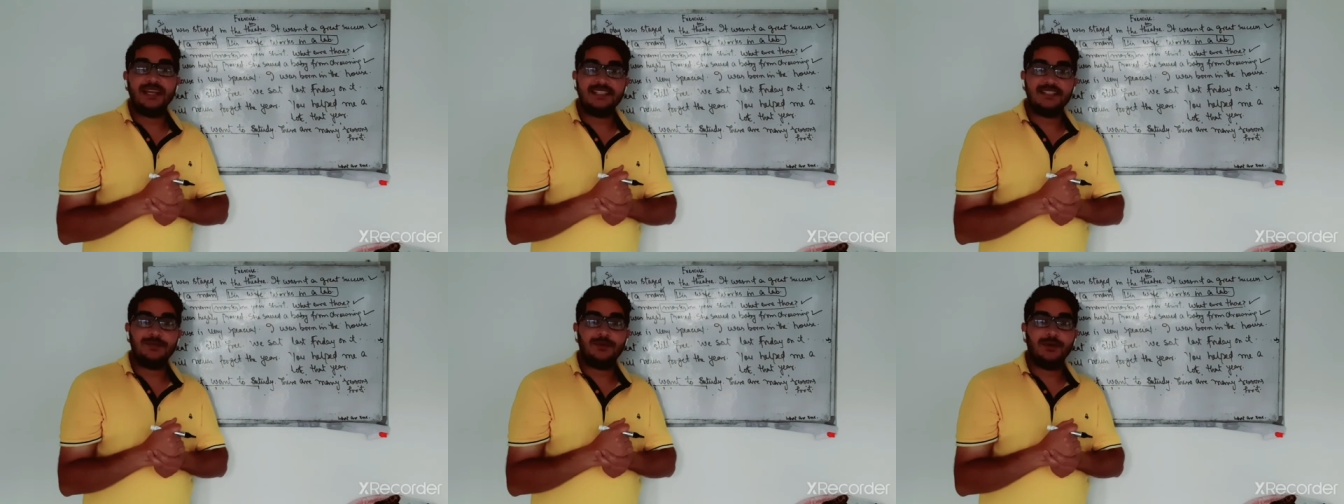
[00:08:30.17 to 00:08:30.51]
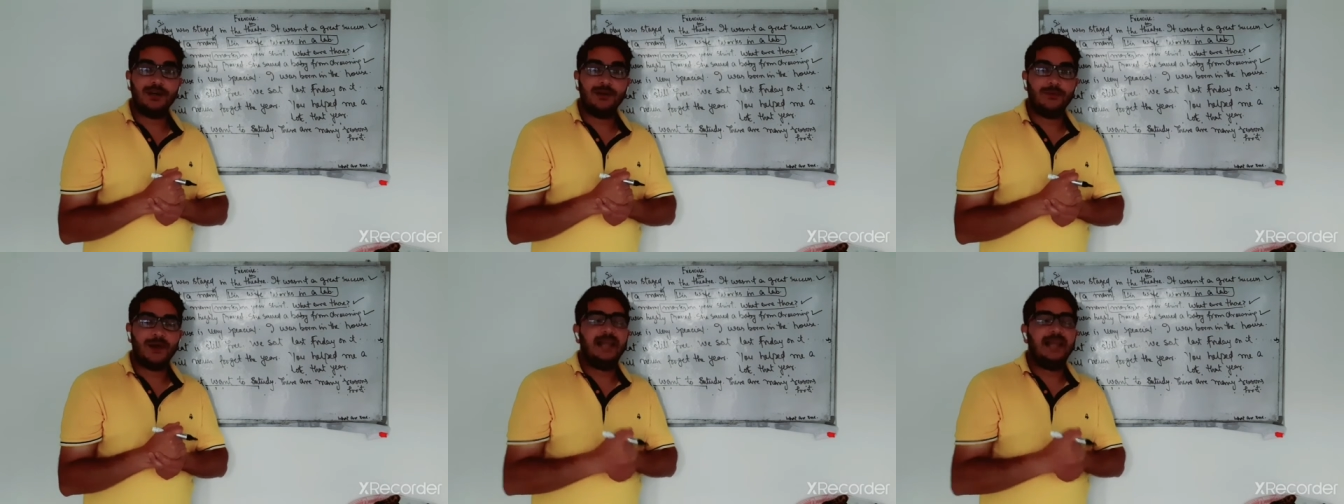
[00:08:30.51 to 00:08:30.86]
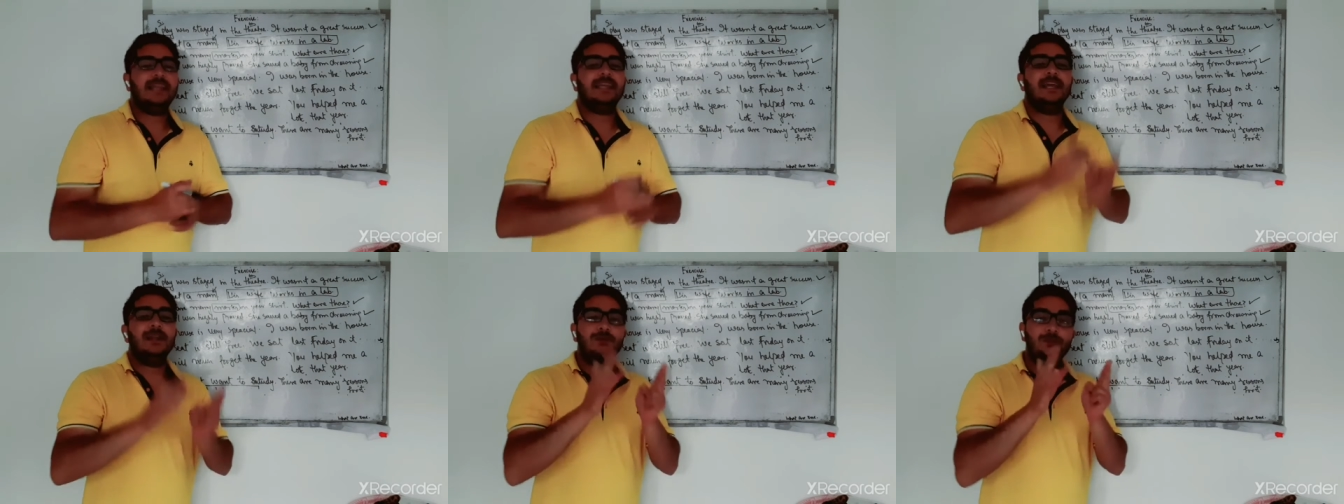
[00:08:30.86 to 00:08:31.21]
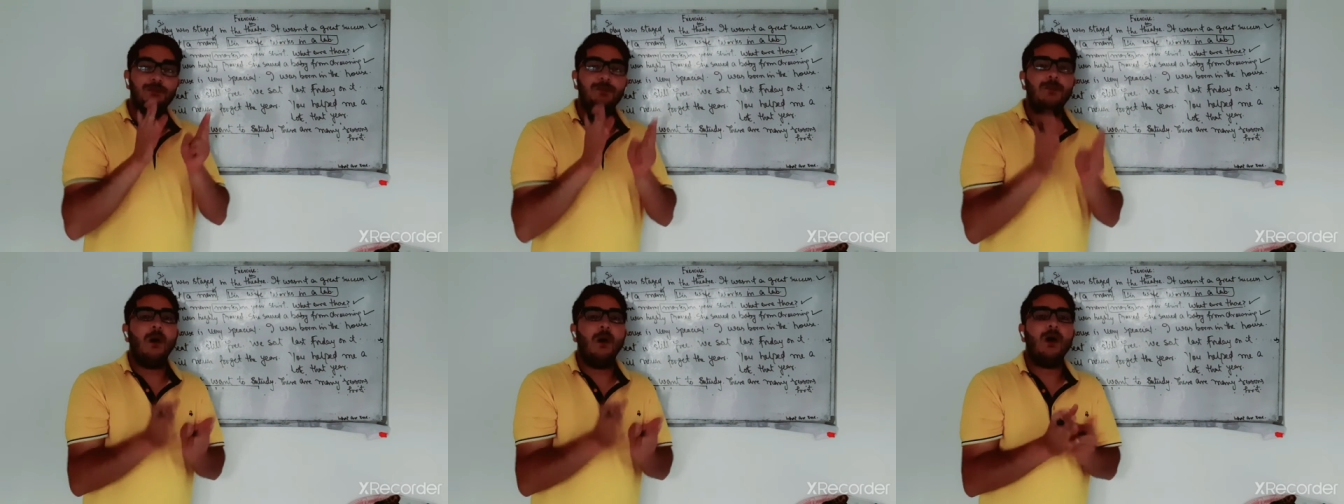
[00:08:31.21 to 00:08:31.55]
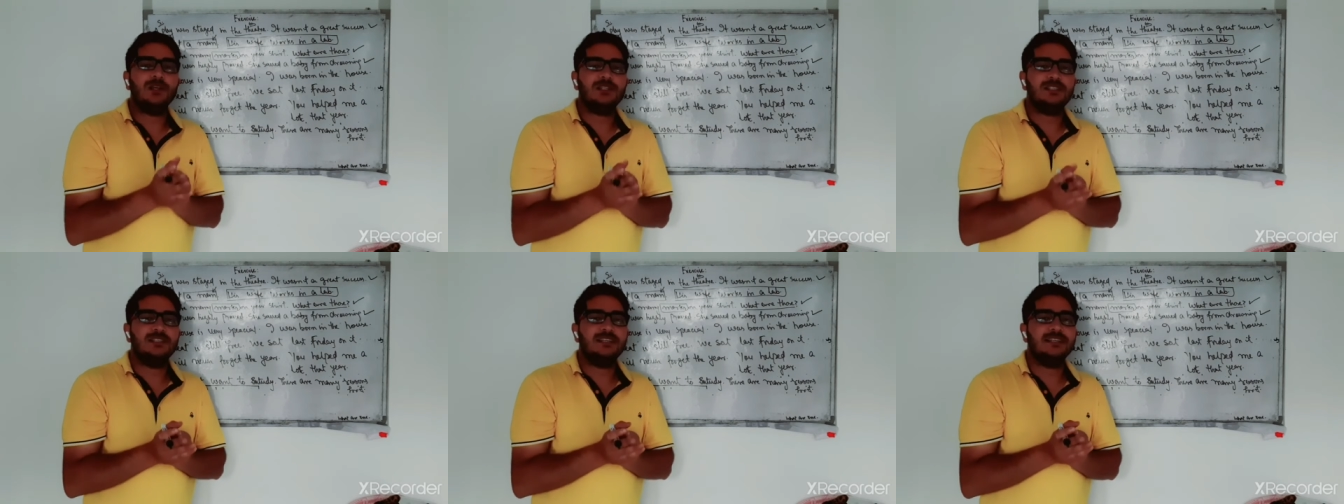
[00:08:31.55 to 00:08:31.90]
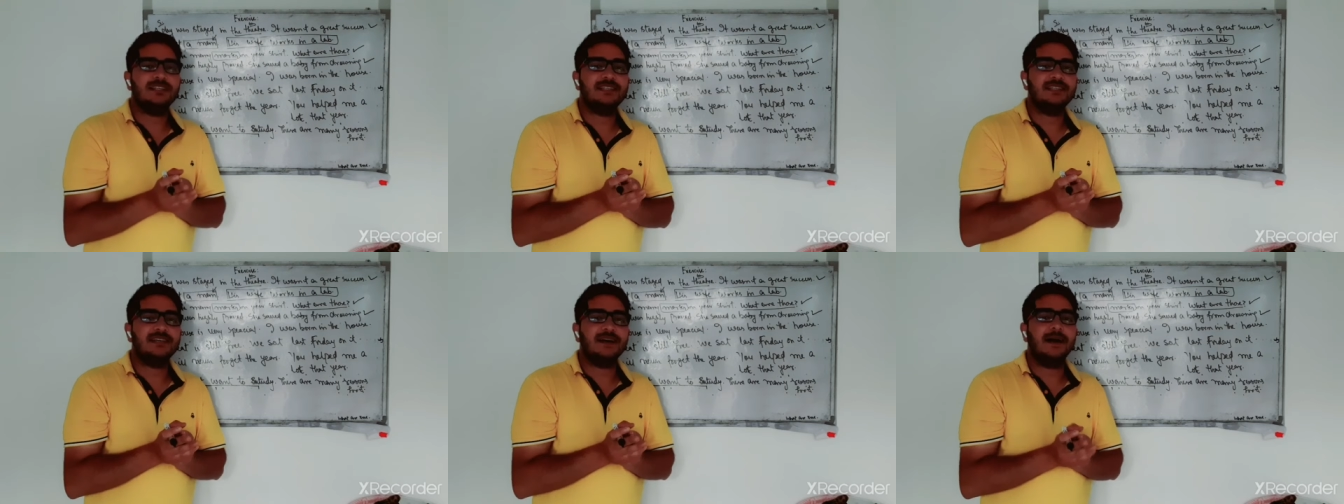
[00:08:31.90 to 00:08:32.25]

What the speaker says: For a while? Can you pause this